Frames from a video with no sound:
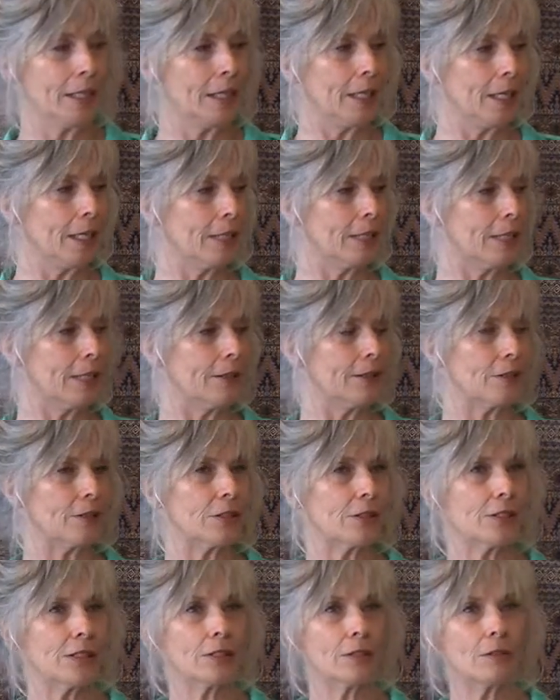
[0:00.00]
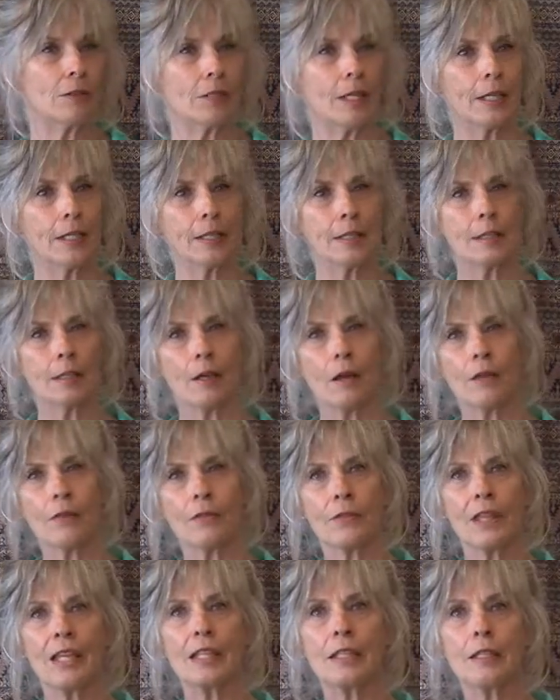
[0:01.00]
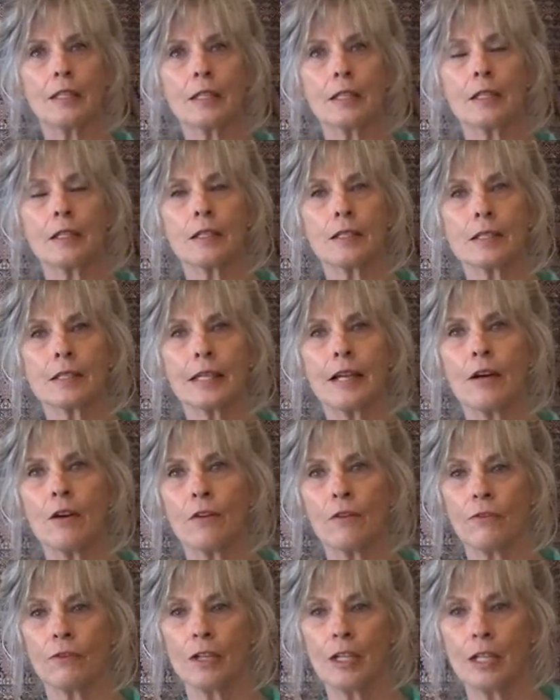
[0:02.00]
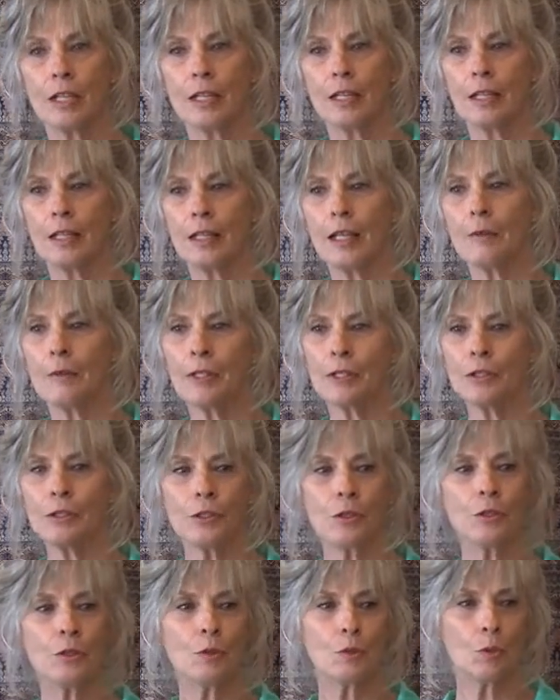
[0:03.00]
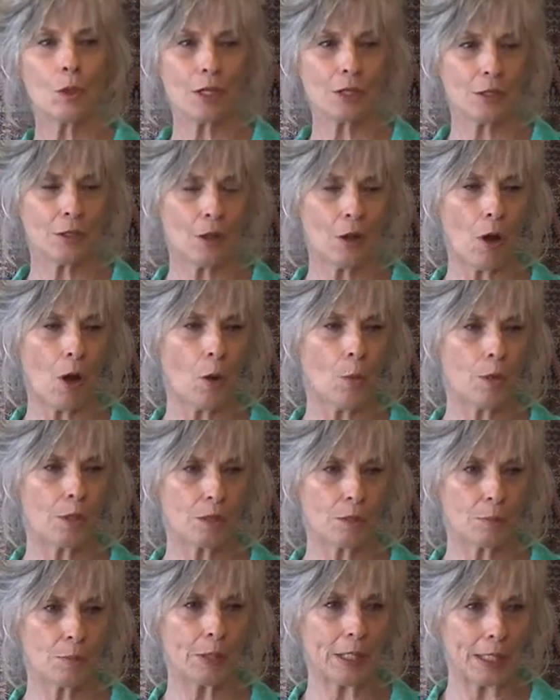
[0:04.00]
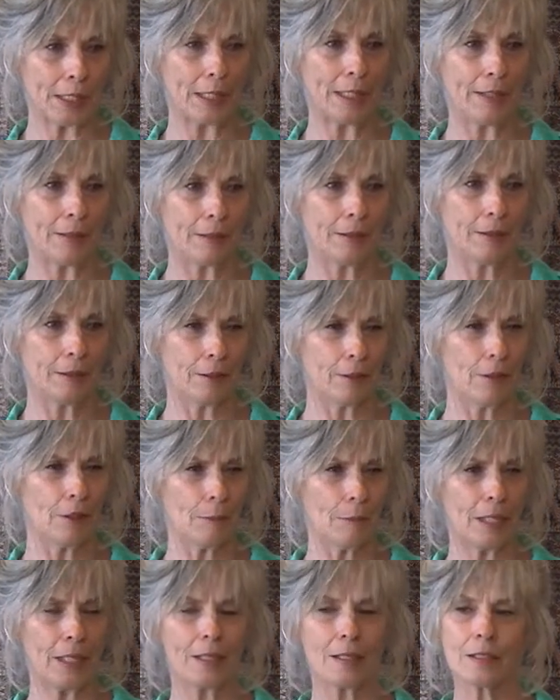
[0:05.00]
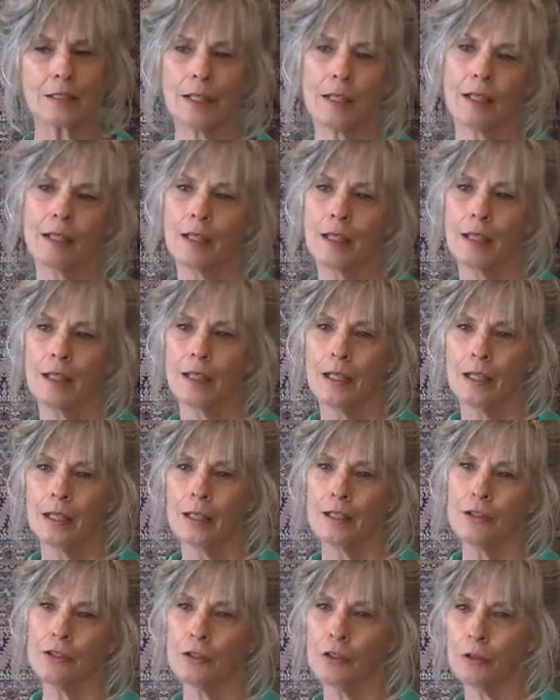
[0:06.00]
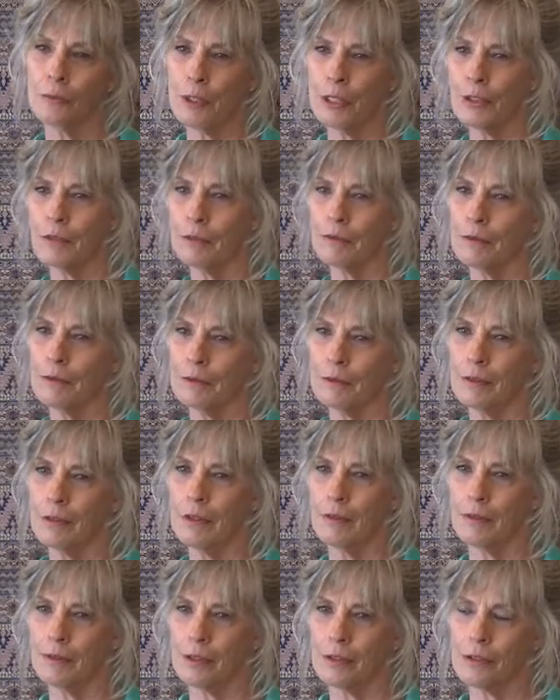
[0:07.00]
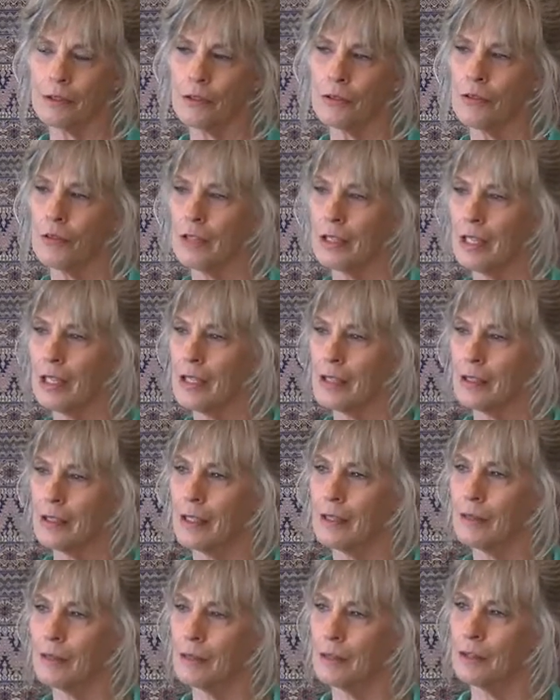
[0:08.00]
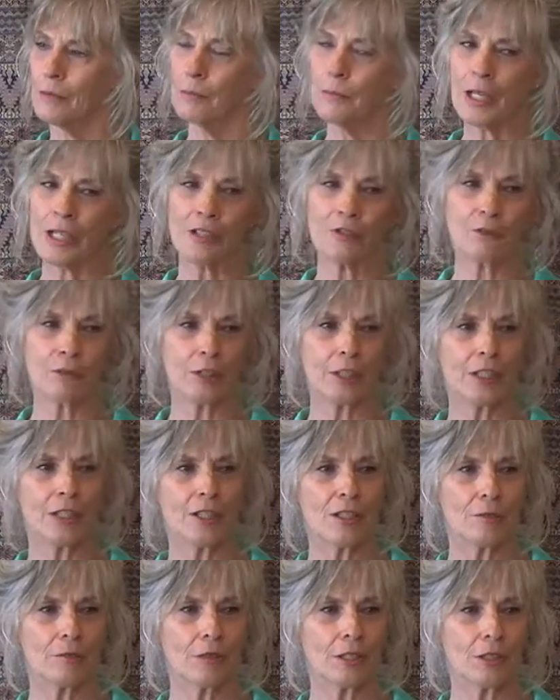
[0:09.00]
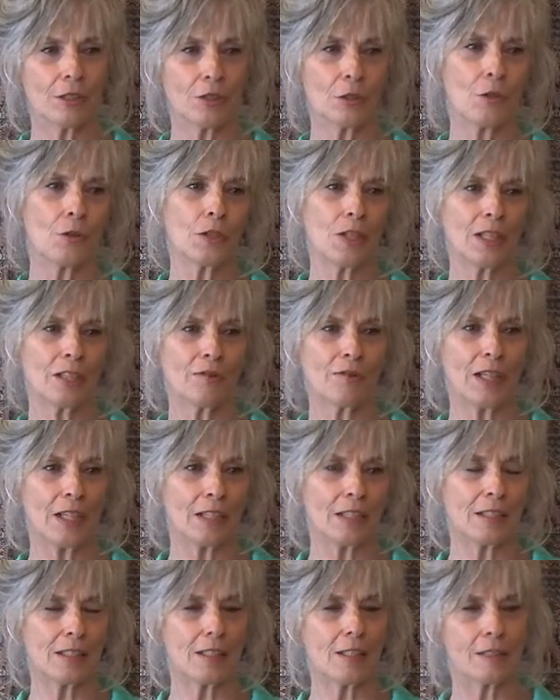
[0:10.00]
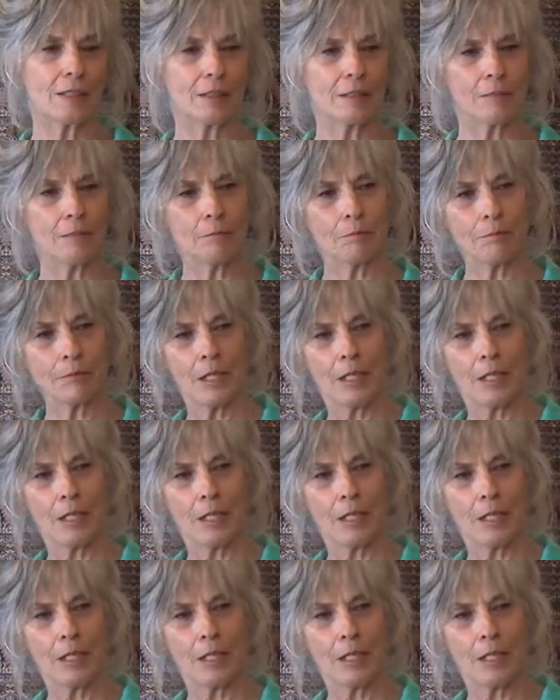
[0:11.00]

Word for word: And yet there's still like an authentic self that we do want to always be. You know what I mean? It's like, sure, we don't, you know, there's certain things like good best friends, we show these faces, and